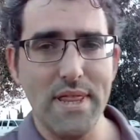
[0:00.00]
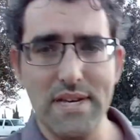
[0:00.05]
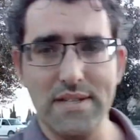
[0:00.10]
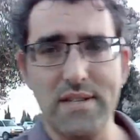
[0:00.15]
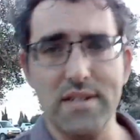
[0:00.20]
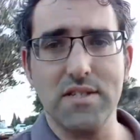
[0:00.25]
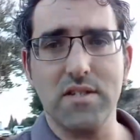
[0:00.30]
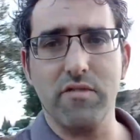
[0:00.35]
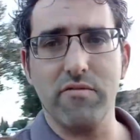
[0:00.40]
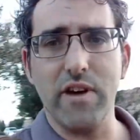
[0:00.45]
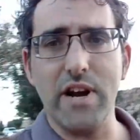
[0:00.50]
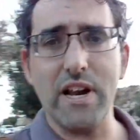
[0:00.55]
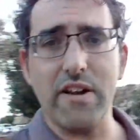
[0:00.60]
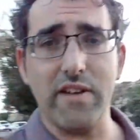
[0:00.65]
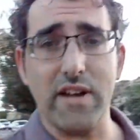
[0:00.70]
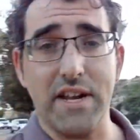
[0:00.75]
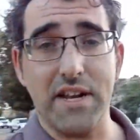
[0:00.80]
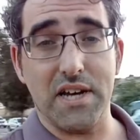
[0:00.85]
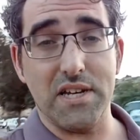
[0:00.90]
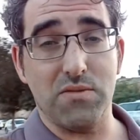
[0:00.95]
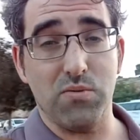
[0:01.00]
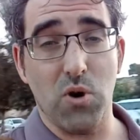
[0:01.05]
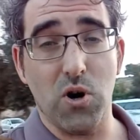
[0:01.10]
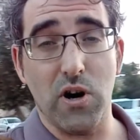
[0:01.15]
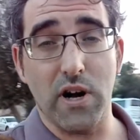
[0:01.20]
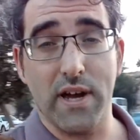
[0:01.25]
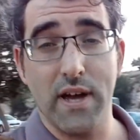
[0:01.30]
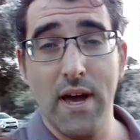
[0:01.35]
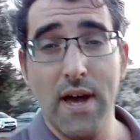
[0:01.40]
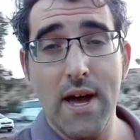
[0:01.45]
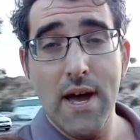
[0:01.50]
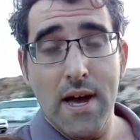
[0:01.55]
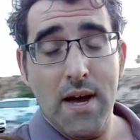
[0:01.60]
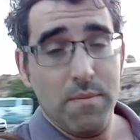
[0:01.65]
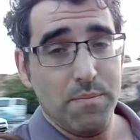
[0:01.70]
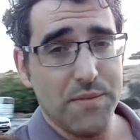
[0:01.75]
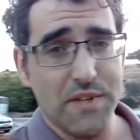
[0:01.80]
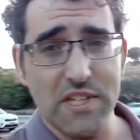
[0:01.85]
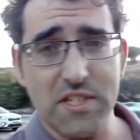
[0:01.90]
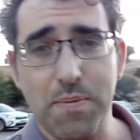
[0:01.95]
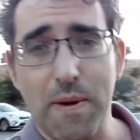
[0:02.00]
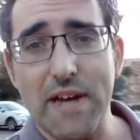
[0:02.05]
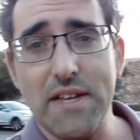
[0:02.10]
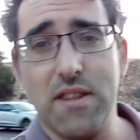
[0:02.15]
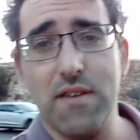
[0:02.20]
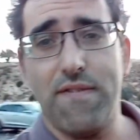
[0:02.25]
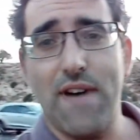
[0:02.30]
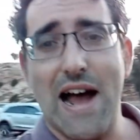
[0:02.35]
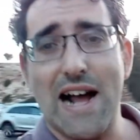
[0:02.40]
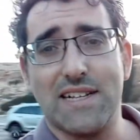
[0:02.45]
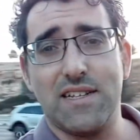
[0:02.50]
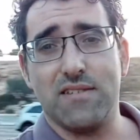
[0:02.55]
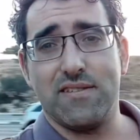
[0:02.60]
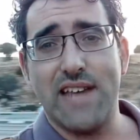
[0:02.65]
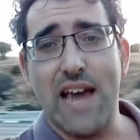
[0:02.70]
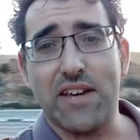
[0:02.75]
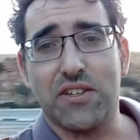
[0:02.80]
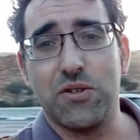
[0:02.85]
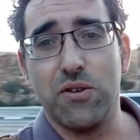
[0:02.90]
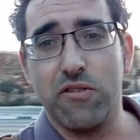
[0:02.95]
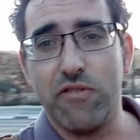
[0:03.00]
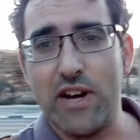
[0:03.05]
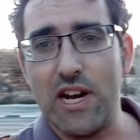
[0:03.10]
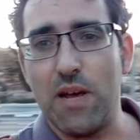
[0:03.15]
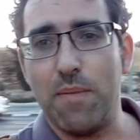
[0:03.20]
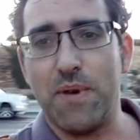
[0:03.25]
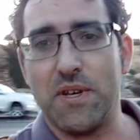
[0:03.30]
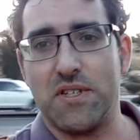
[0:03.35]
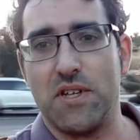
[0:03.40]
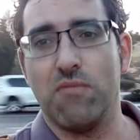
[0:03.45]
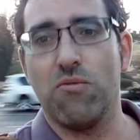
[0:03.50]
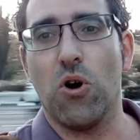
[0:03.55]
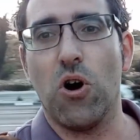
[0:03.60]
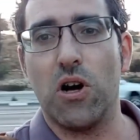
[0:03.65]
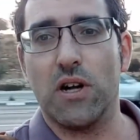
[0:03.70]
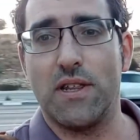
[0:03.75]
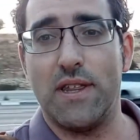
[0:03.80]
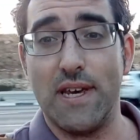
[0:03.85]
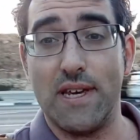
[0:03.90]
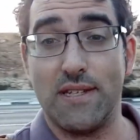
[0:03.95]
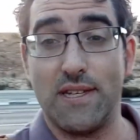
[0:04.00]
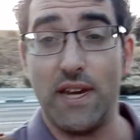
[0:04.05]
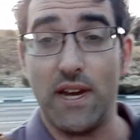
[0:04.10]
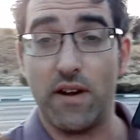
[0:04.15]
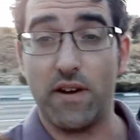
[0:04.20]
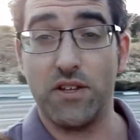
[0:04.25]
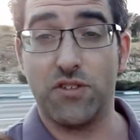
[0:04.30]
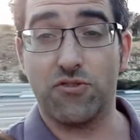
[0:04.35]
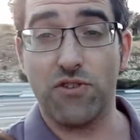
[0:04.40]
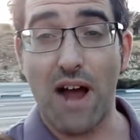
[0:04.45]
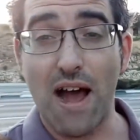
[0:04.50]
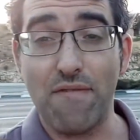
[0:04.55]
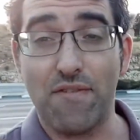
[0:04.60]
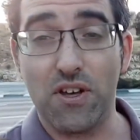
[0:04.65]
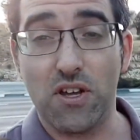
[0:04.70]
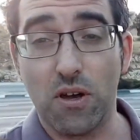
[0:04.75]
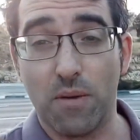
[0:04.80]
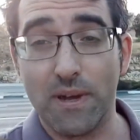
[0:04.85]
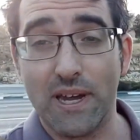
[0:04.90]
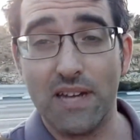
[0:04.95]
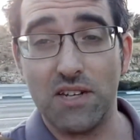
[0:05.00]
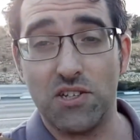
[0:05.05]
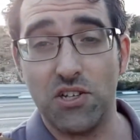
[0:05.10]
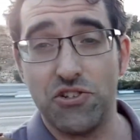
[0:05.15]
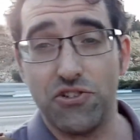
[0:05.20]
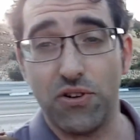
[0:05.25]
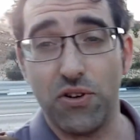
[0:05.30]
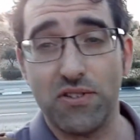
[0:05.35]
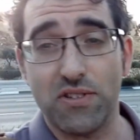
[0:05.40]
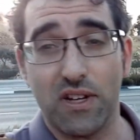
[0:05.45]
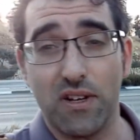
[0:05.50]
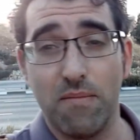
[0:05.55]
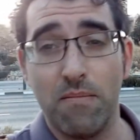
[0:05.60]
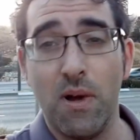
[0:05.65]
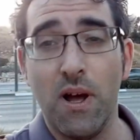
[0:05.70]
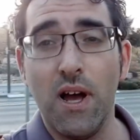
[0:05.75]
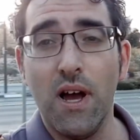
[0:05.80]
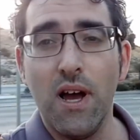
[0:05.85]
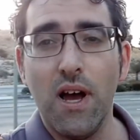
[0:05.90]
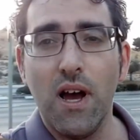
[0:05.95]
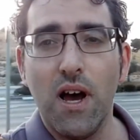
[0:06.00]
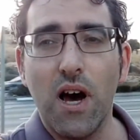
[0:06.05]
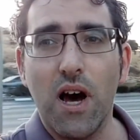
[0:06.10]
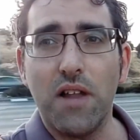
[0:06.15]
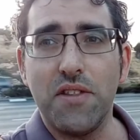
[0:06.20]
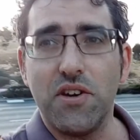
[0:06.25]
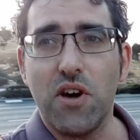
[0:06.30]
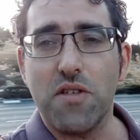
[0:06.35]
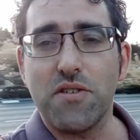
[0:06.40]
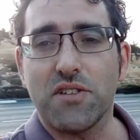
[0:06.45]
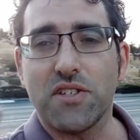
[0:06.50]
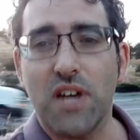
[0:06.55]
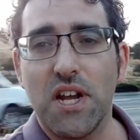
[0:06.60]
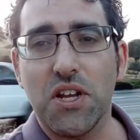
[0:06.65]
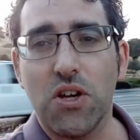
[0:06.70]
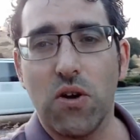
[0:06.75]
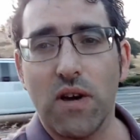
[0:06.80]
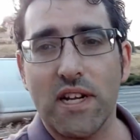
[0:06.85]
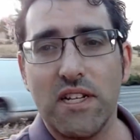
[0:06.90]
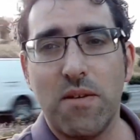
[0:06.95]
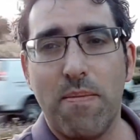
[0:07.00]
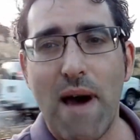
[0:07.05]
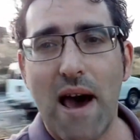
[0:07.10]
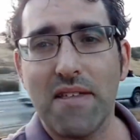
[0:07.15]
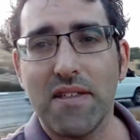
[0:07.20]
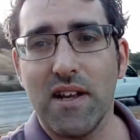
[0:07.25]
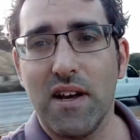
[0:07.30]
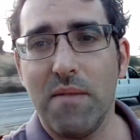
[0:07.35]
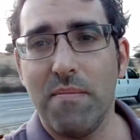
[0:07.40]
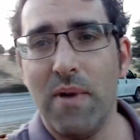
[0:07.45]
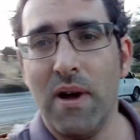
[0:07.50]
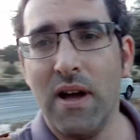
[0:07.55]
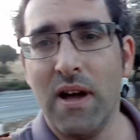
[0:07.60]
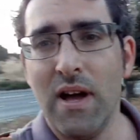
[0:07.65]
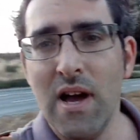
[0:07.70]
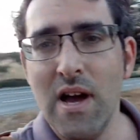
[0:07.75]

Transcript: this is a really, really nice walk. Despite the fact it's next to a really busy walk, this here is traffic coming into Jerusalem on the other side going into Bethlehem.